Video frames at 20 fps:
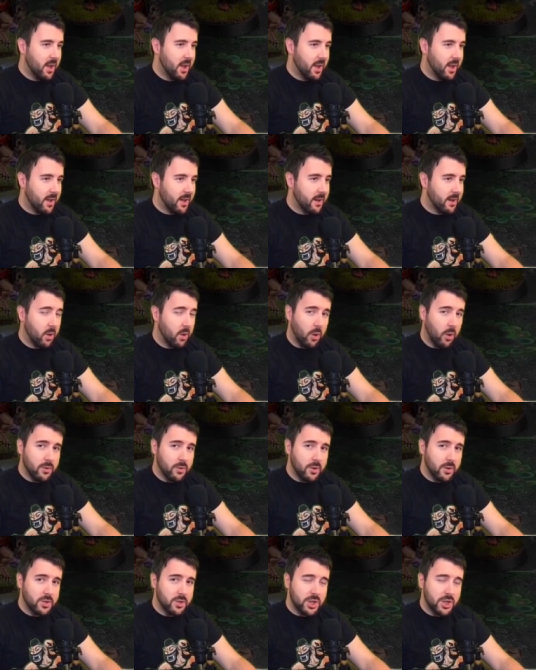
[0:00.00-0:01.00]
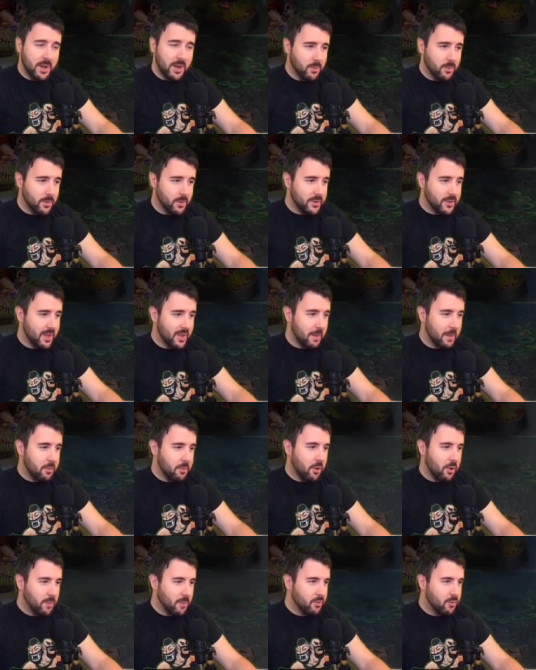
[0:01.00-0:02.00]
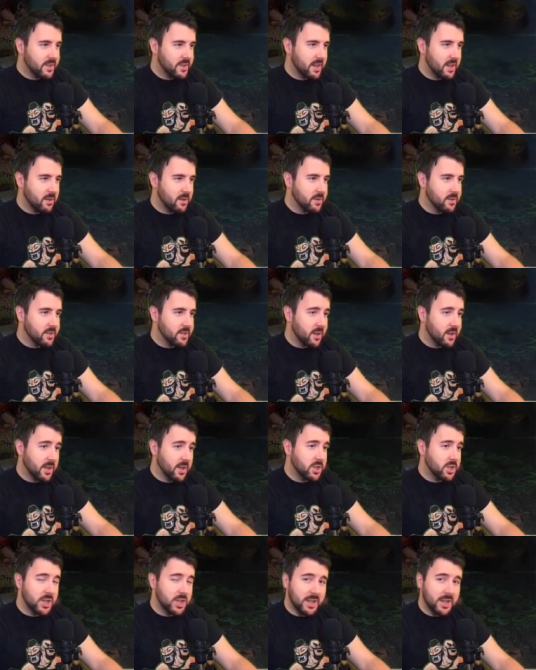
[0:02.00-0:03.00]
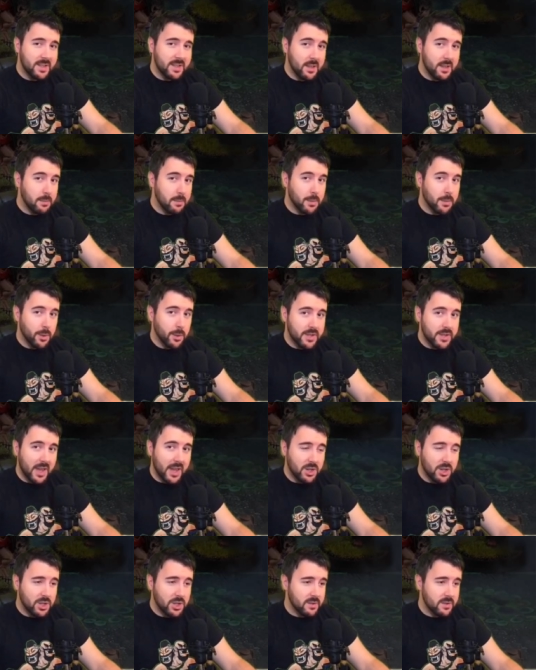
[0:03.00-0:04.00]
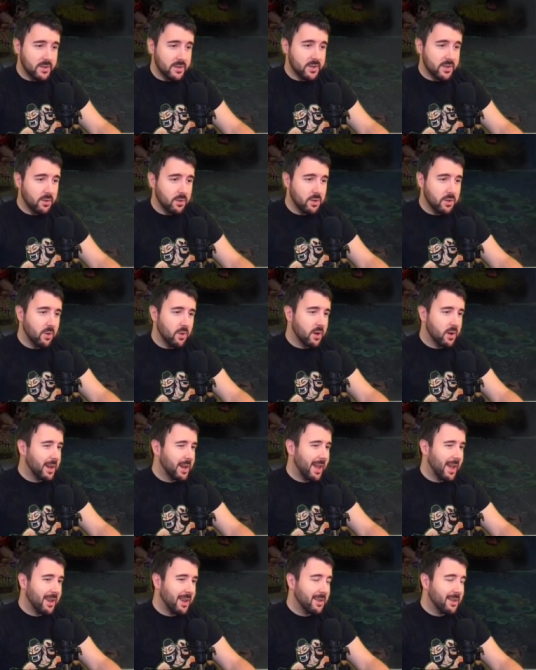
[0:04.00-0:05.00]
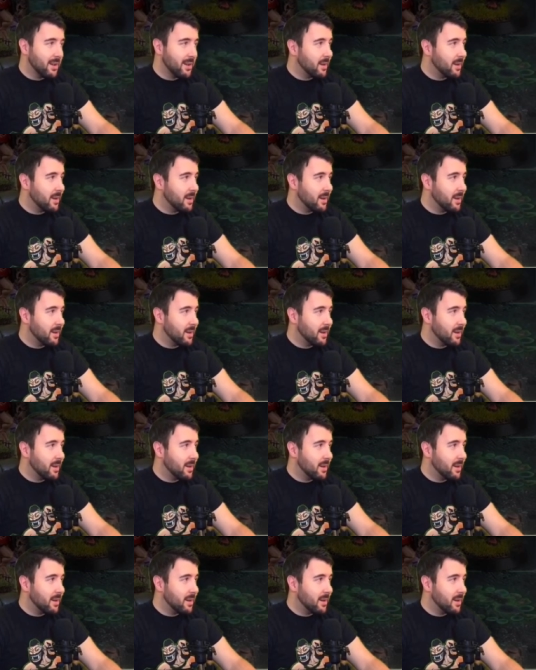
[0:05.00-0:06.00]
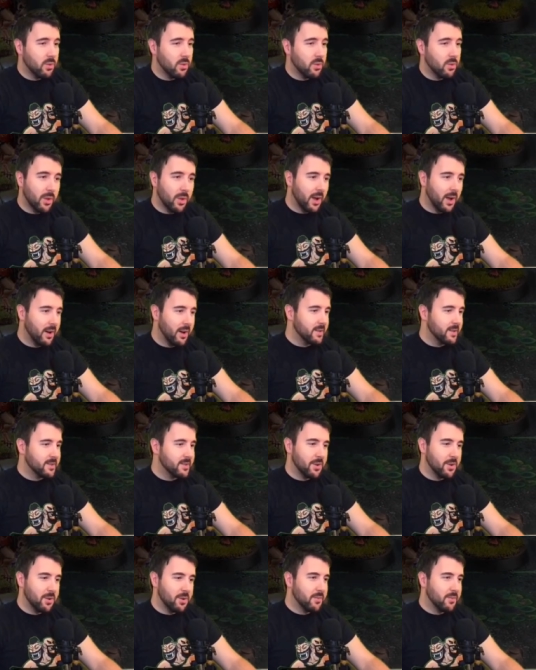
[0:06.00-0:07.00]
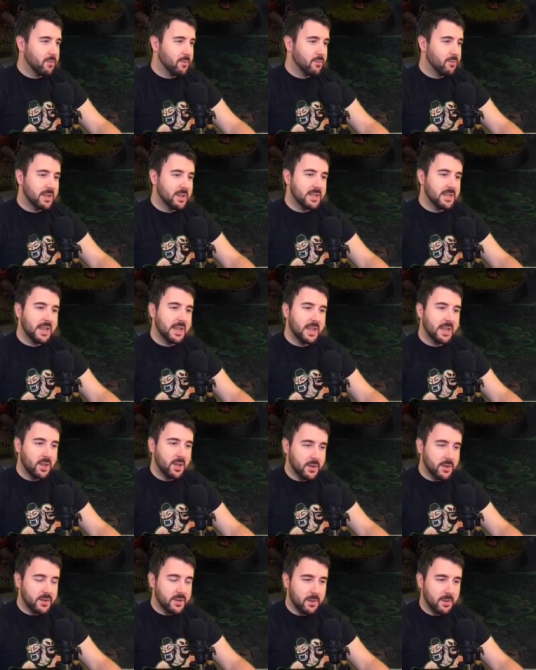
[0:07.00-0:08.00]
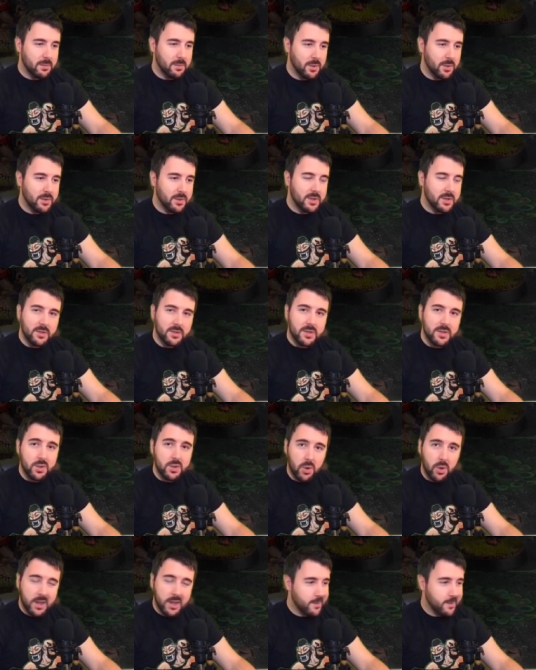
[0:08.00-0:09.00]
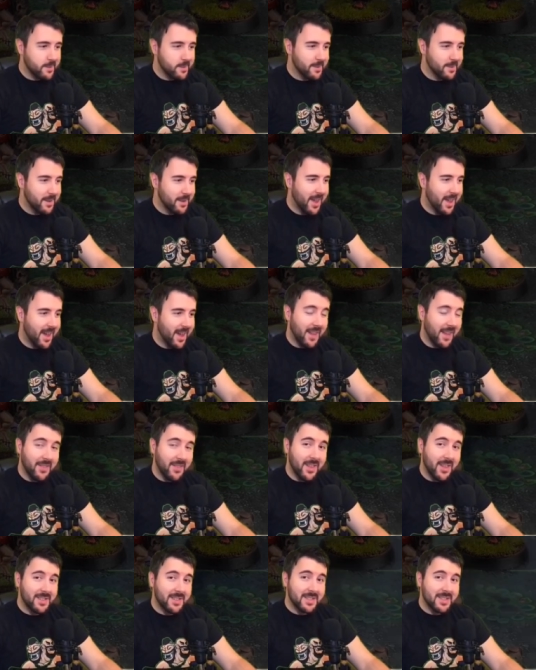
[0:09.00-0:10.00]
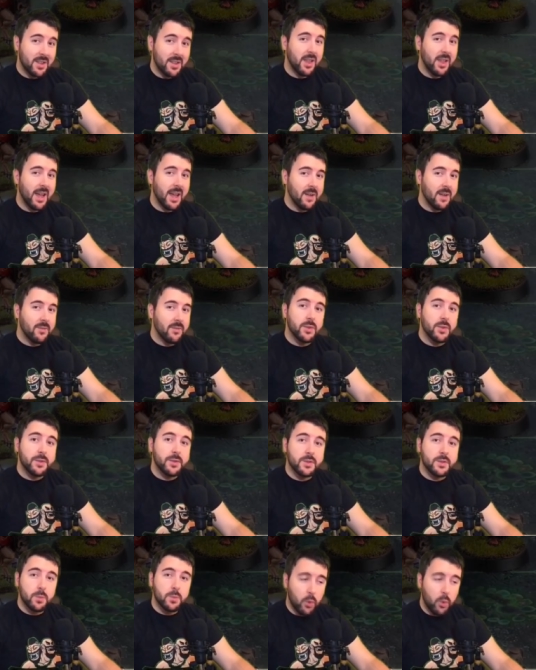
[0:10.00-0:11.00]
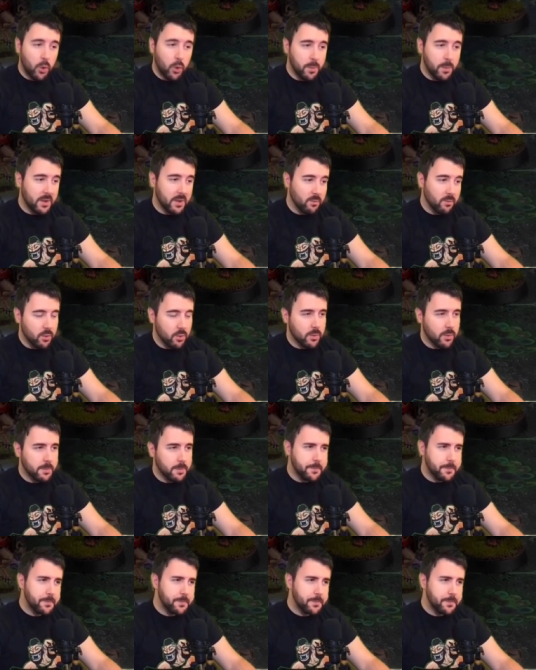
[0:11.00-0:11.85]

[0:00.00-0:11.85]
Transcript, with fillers: uh, on general. So their primary skills are agility, mutation. So you are going to end up with all kinds of ridiculous mutant snotlings. And they still have the swarming rule.